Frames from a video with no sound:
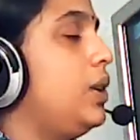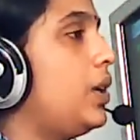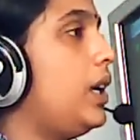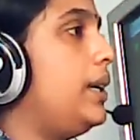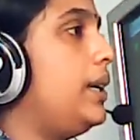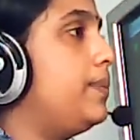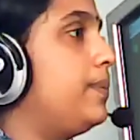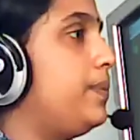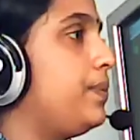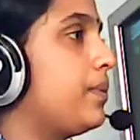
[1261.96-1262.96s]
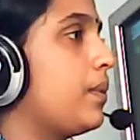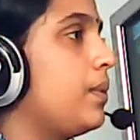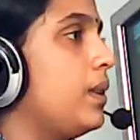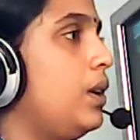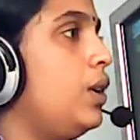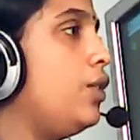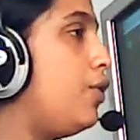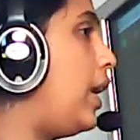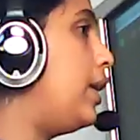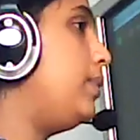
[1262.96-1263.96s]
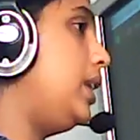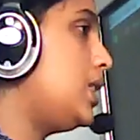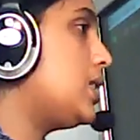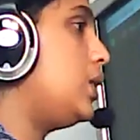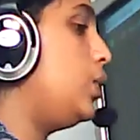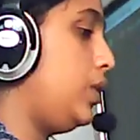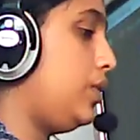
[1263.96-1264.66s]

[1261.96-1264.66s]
Okay. Five minutes, do